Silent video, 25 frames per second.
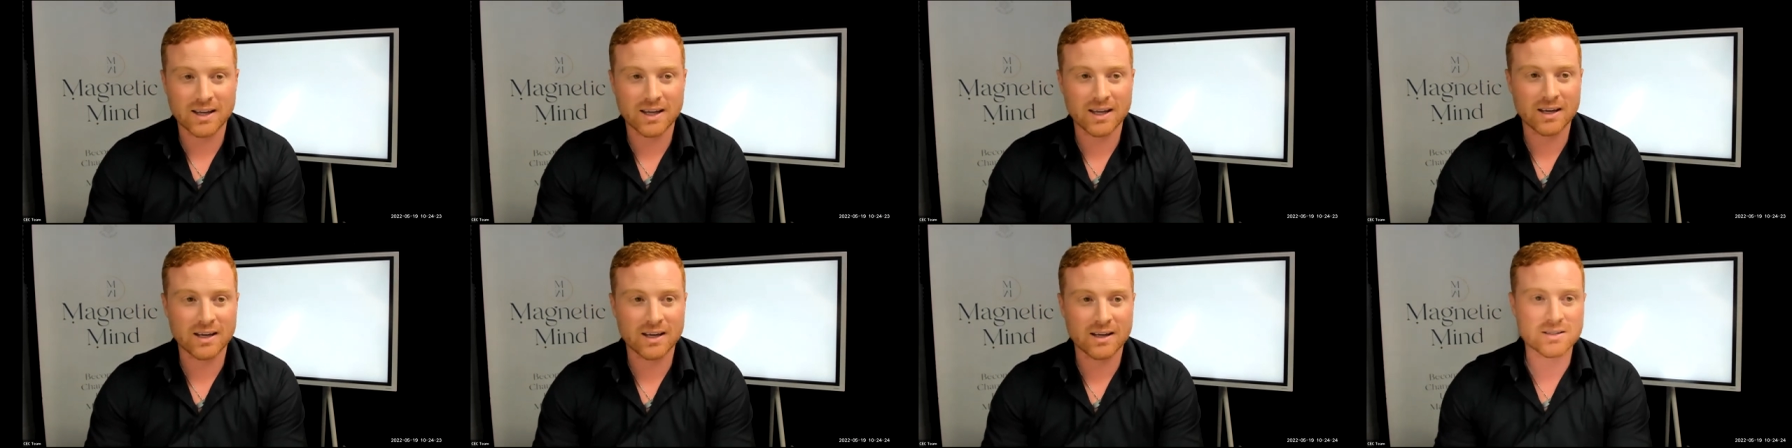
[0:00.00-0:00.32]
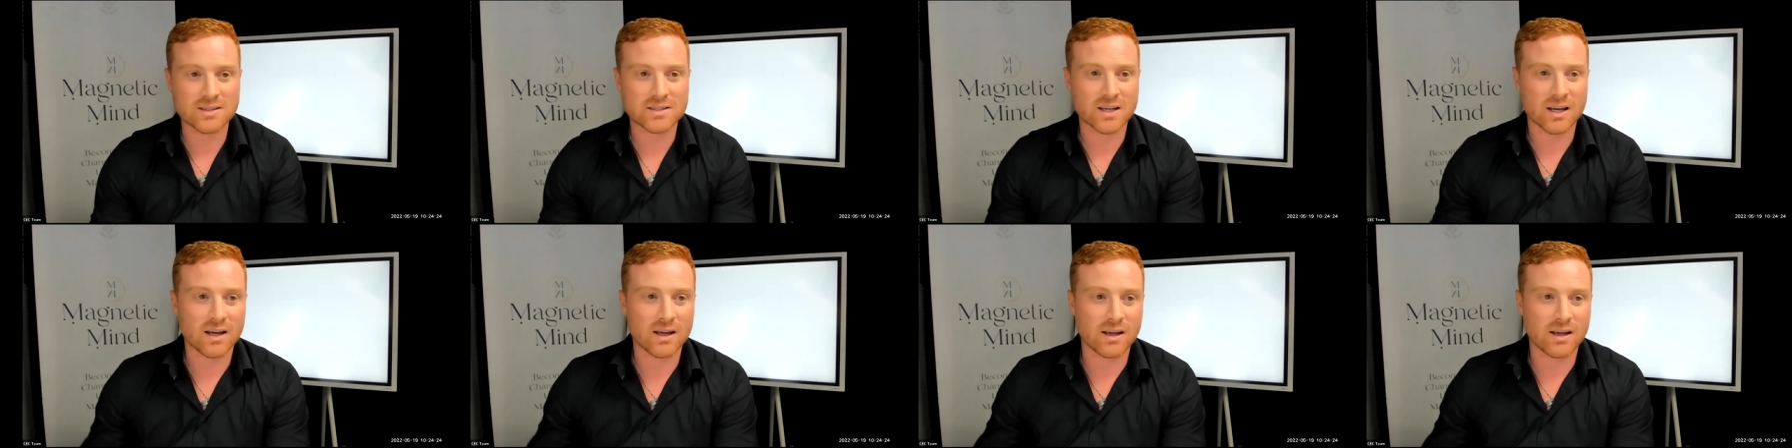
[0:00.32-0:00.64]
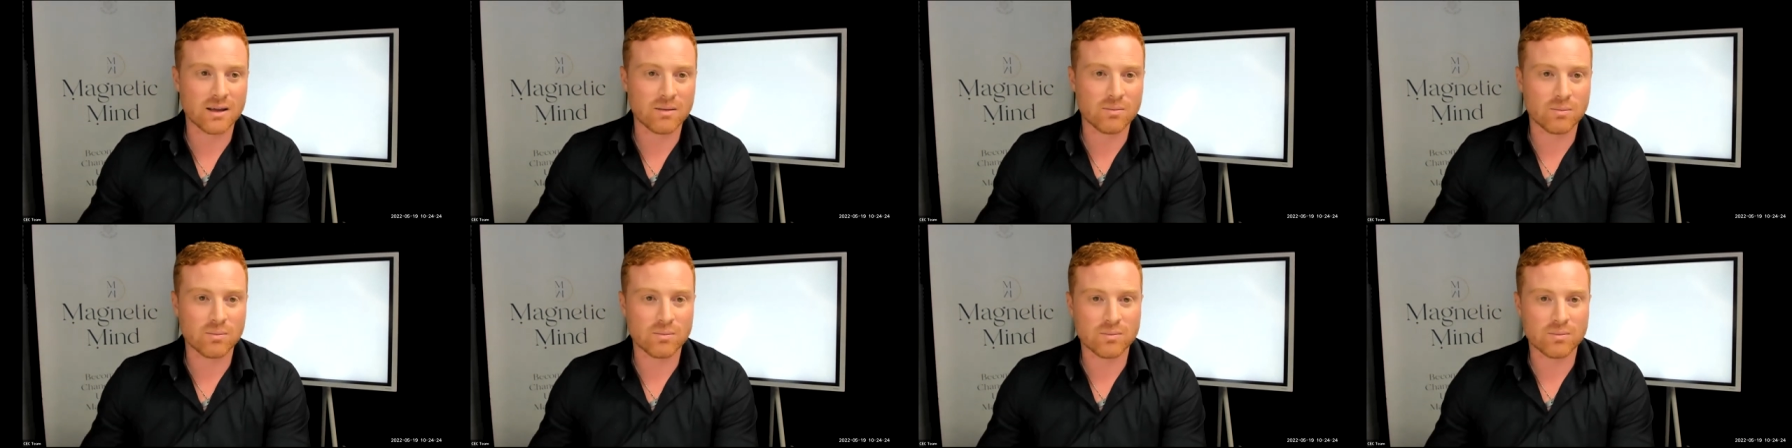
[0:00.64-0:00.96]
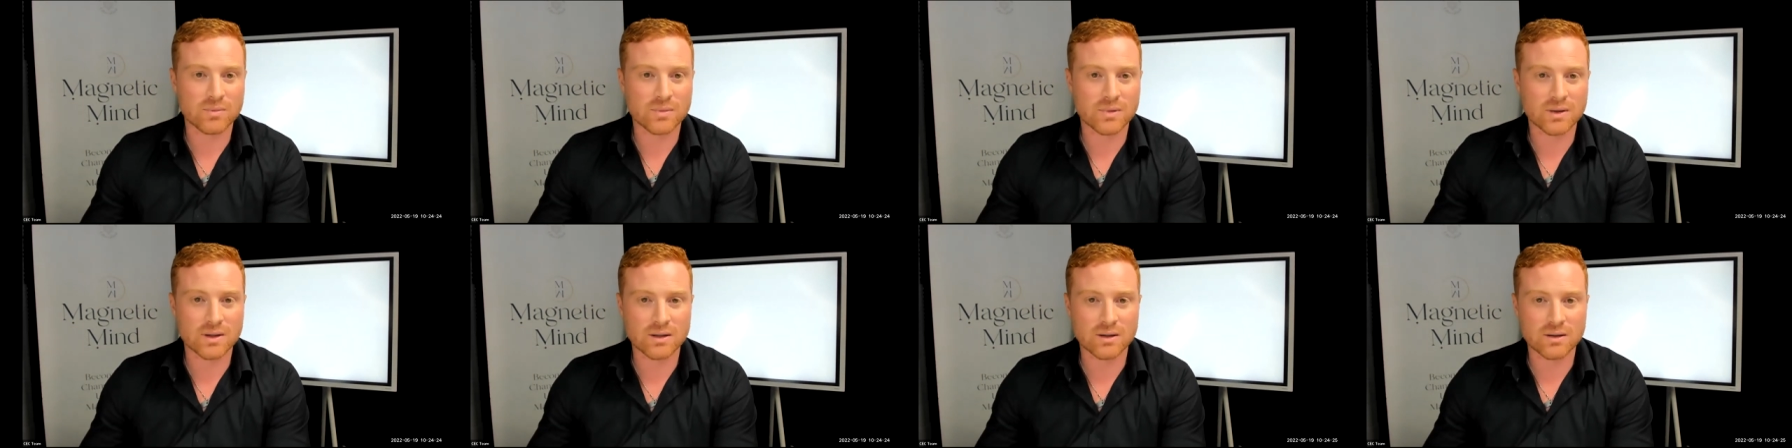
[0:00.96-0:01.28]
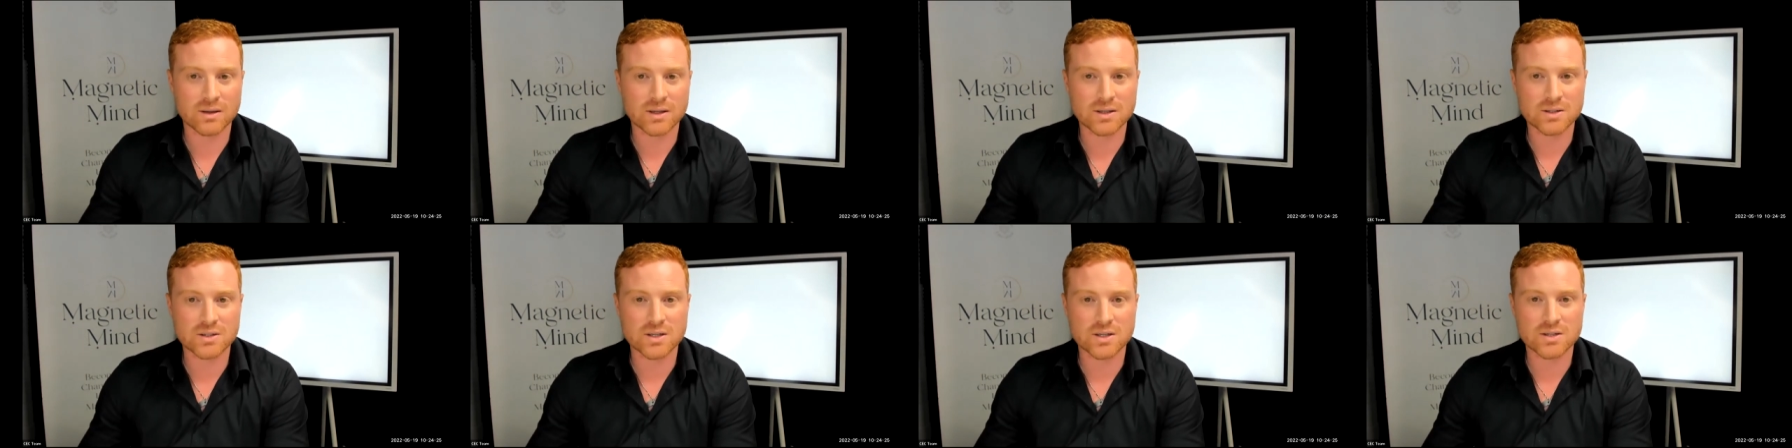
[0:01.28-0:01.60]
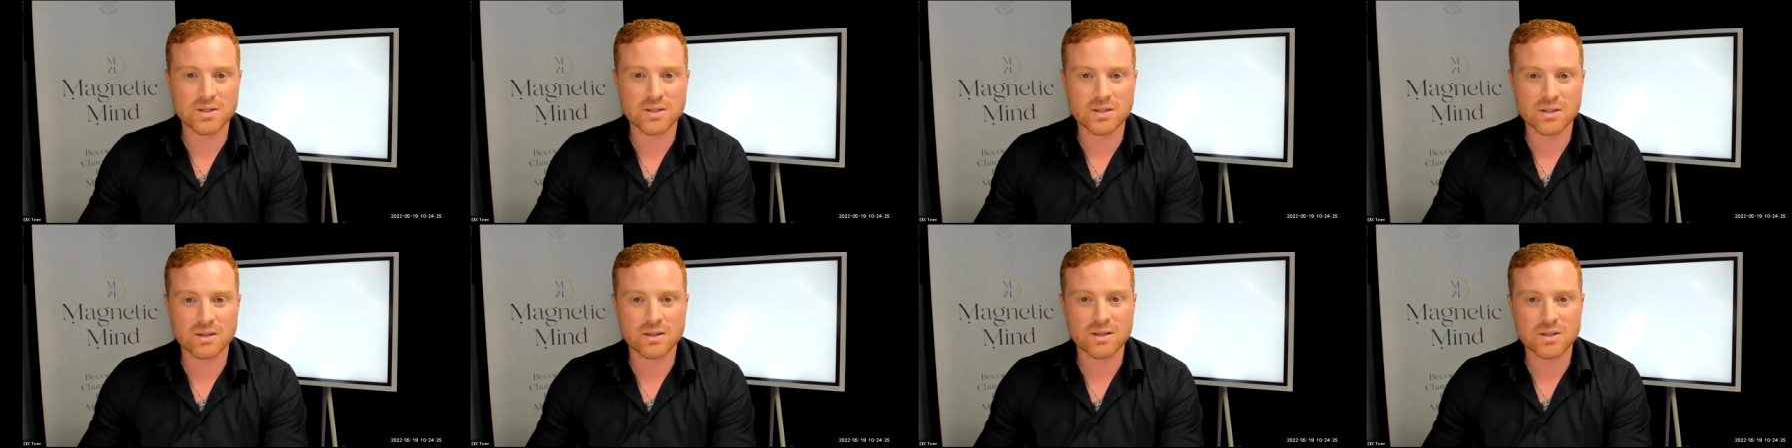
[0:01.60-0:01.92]
And this
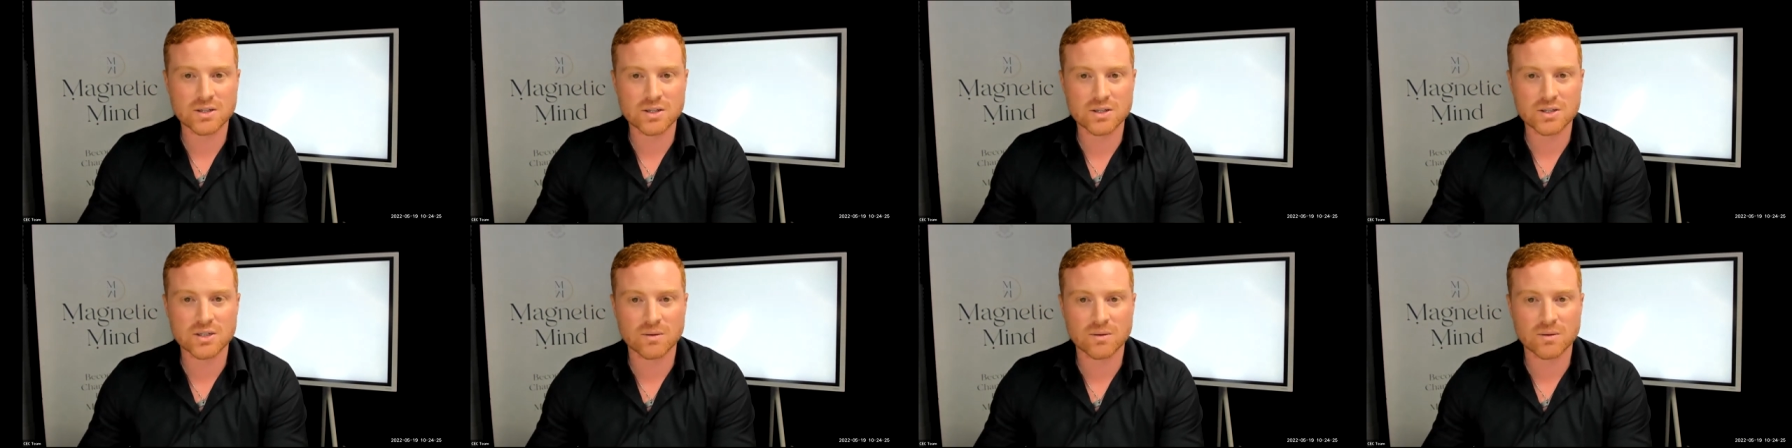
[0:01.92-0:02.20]
is